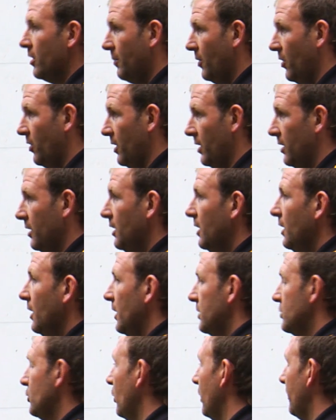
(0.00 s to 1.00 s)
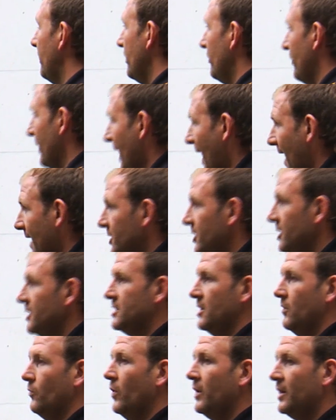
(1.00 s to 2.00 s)
Ball. It's all about reactions
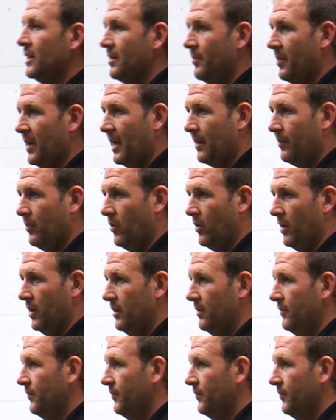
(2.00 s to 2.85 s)
and winning the break ball.